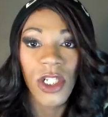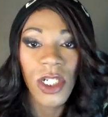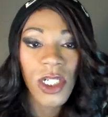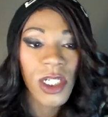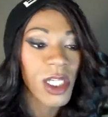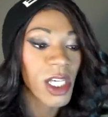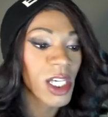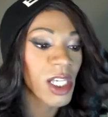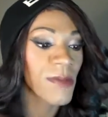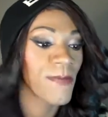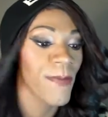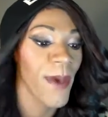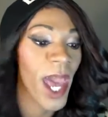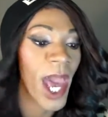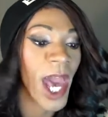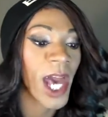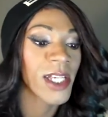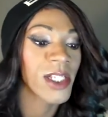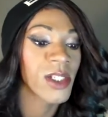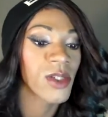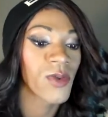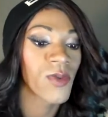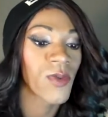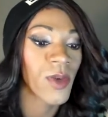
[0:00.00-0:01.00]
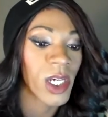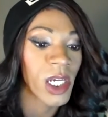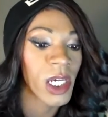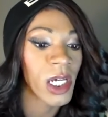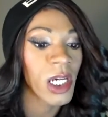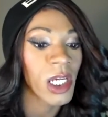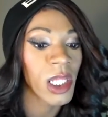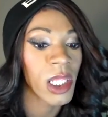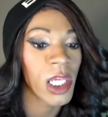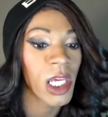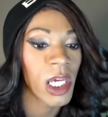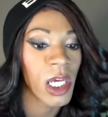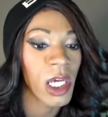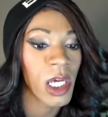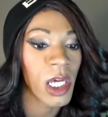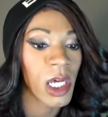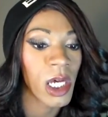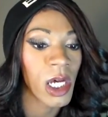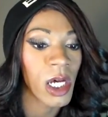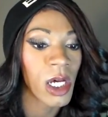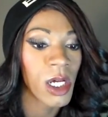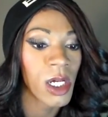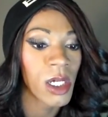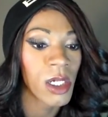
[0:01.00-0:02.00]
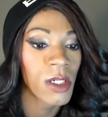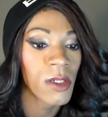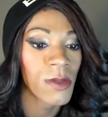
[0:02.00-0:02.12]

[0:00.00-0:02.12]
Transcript: Just this past week, the,